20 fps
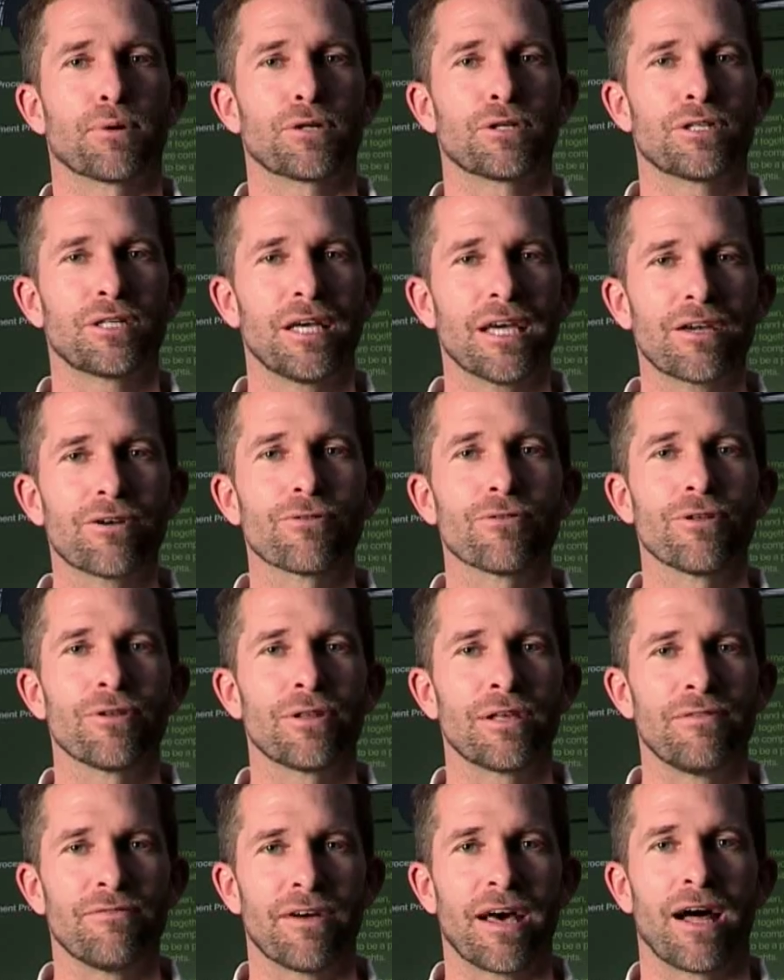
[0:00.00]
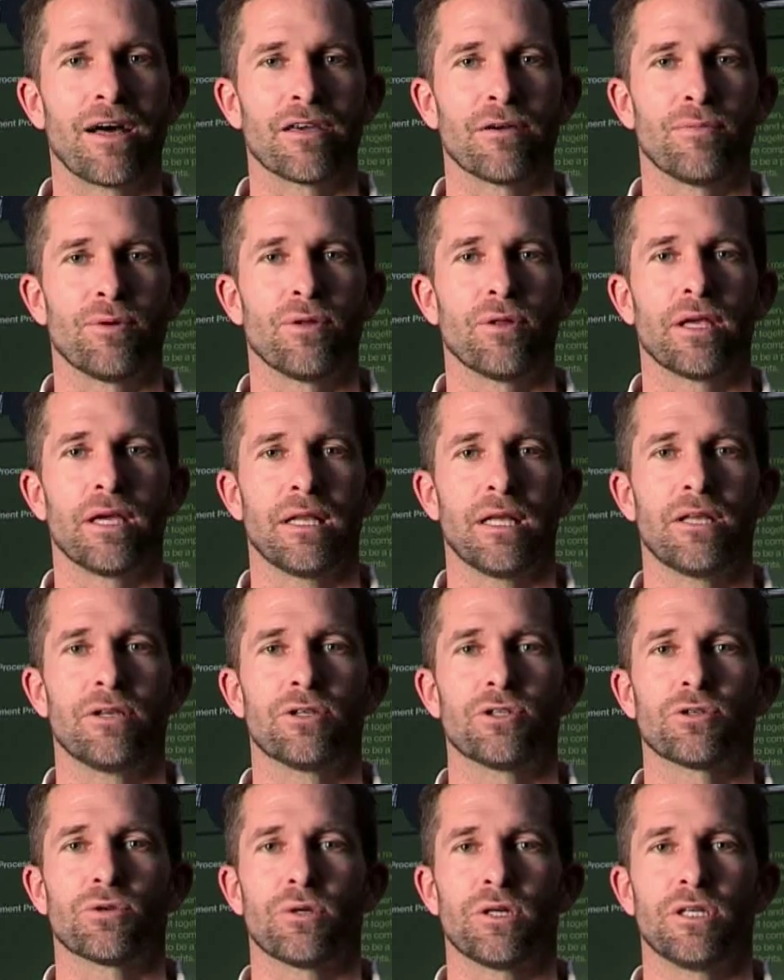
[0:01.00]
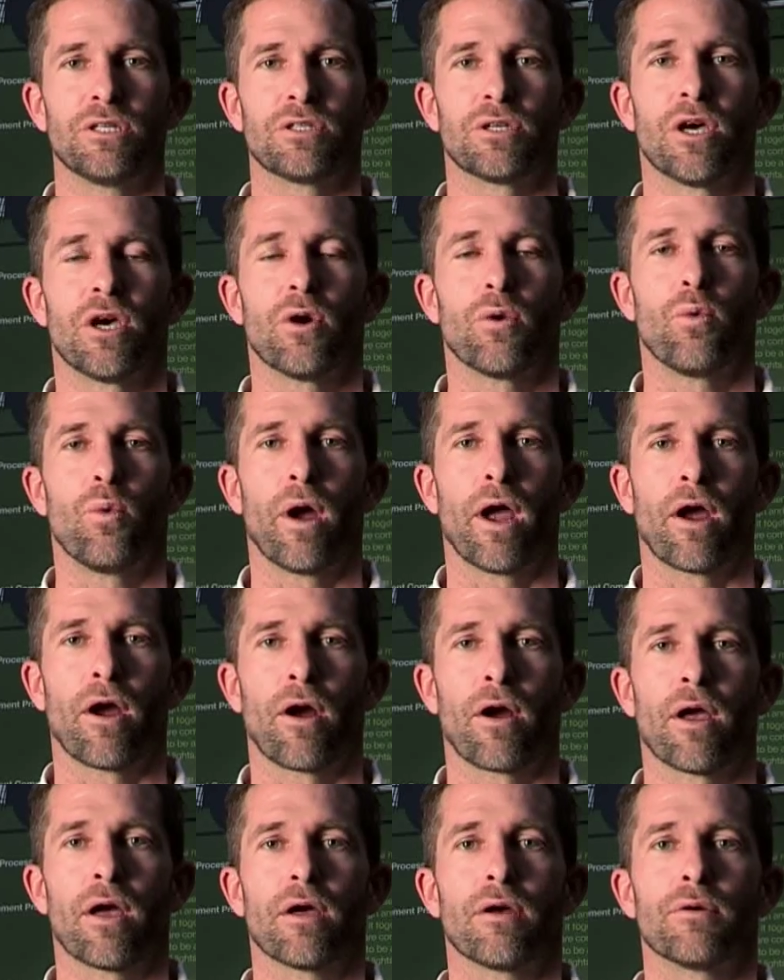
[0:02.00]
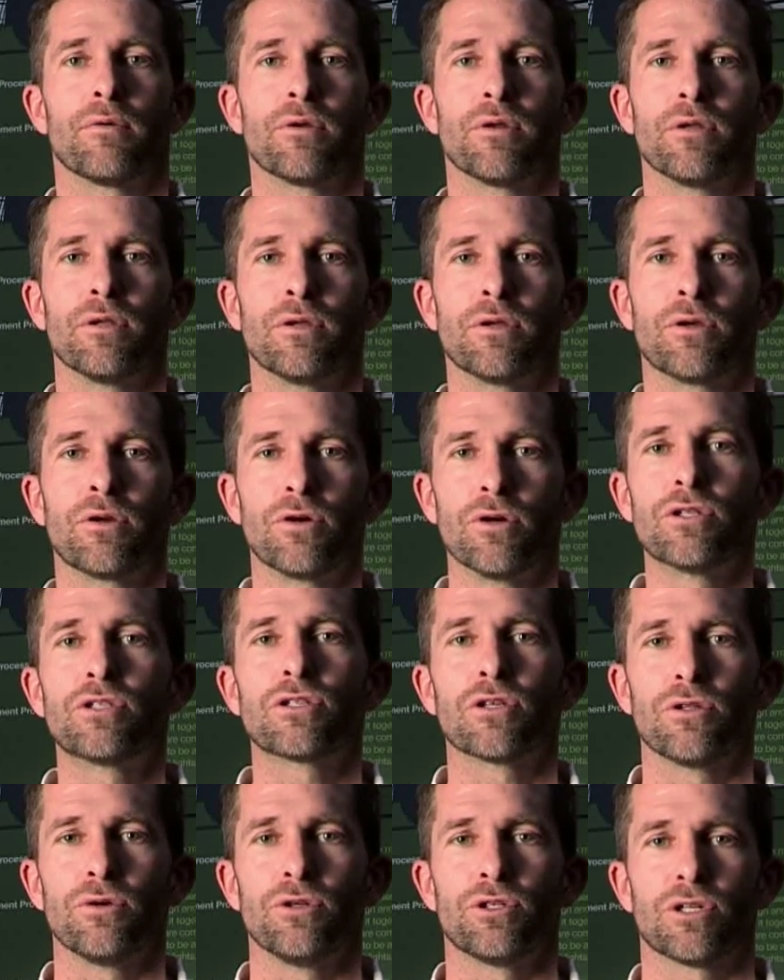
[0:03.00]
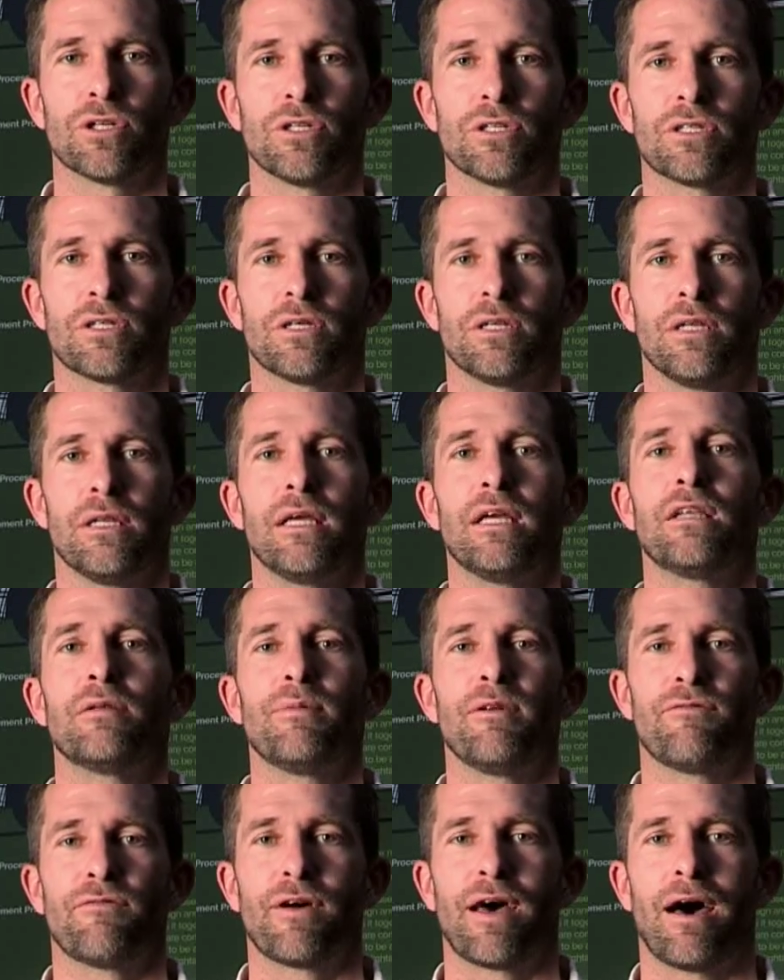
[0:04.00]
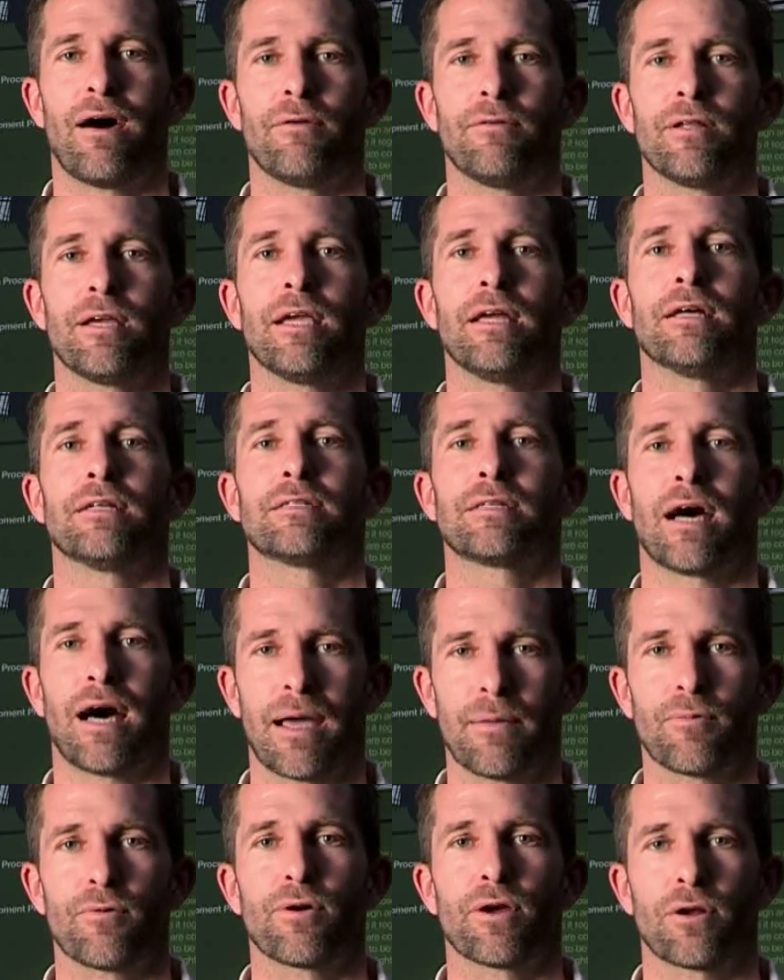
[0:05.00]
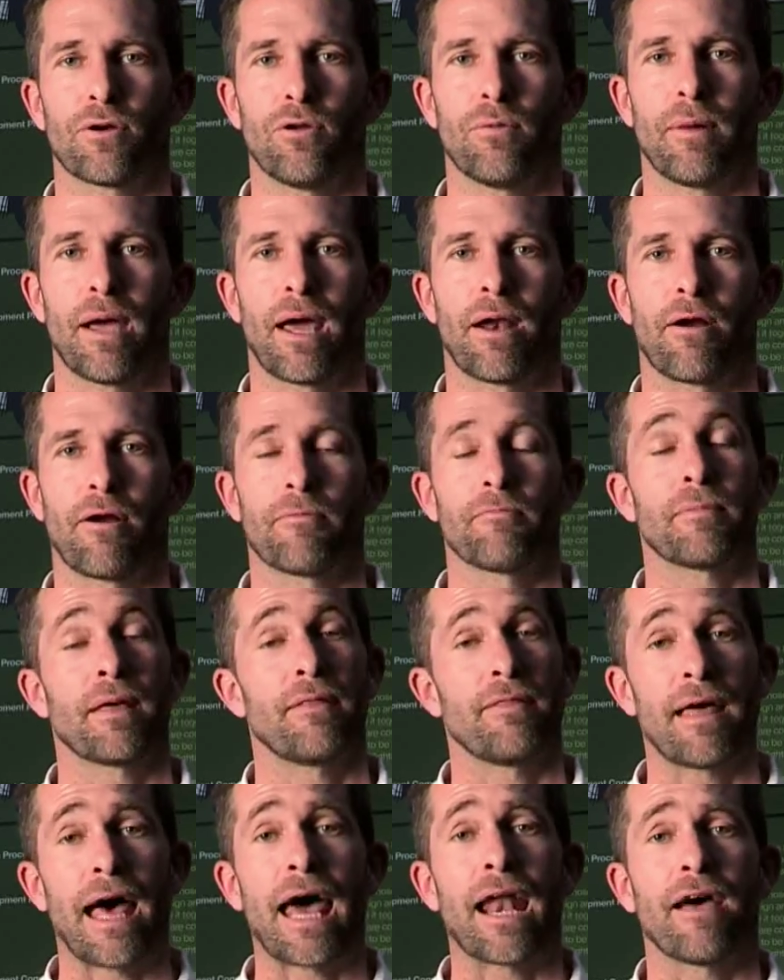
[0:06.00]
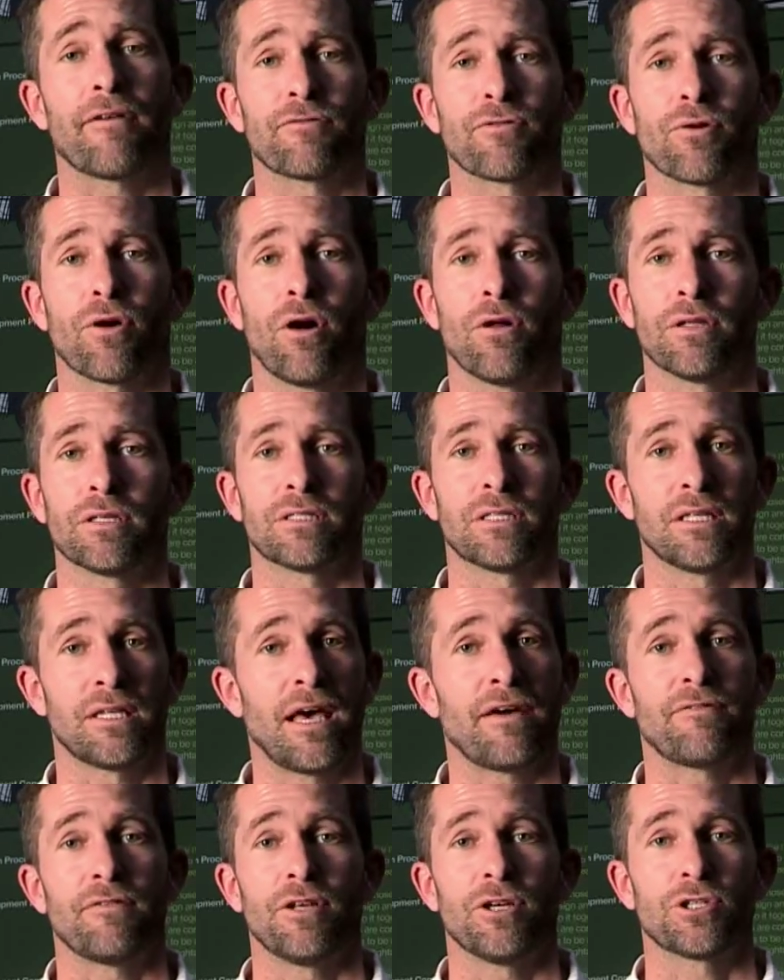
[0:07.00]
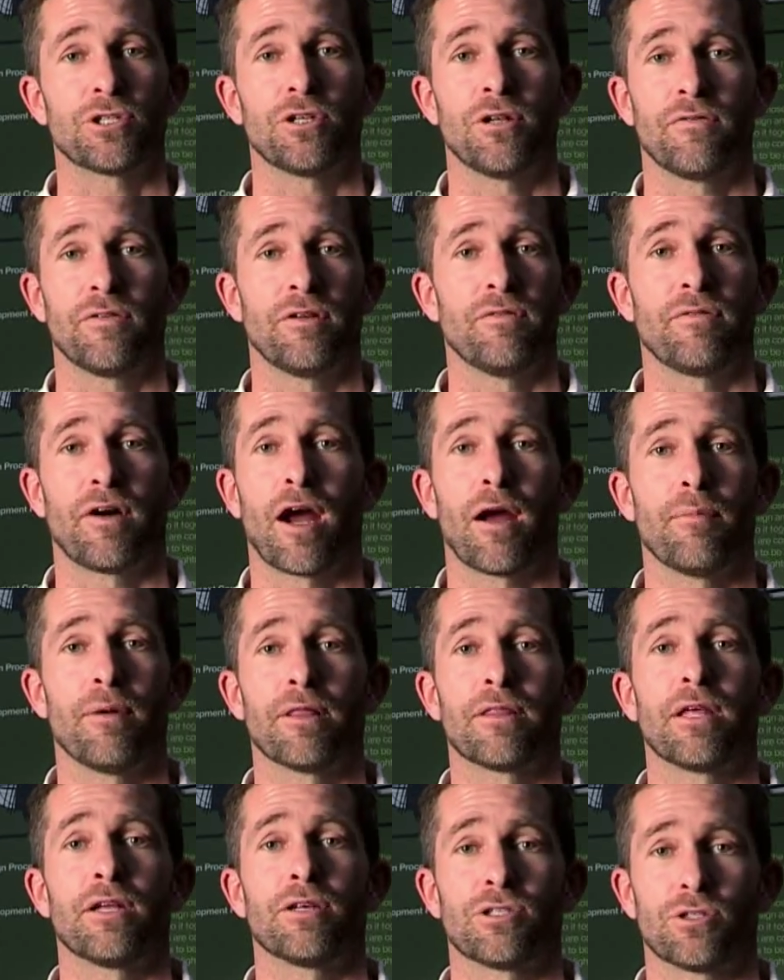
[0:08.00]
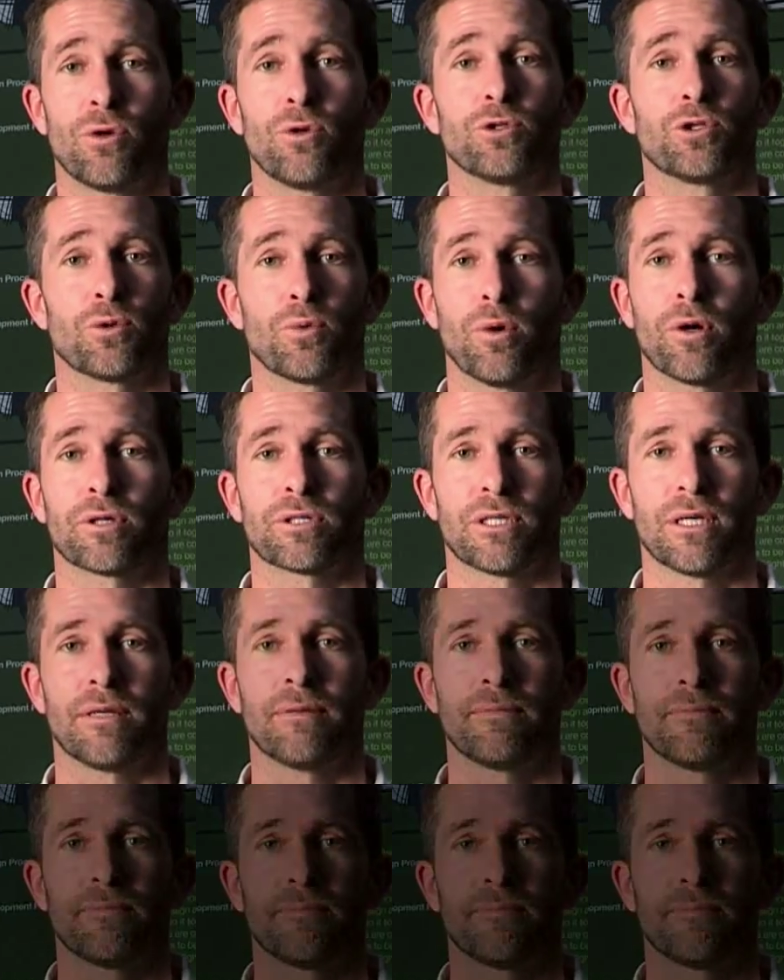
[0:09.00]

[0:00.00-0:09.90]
Particularly valuable in industries where good solutions need to be found in a time-critical manner. And that, after all, is the definition of an environment that a soldier works in.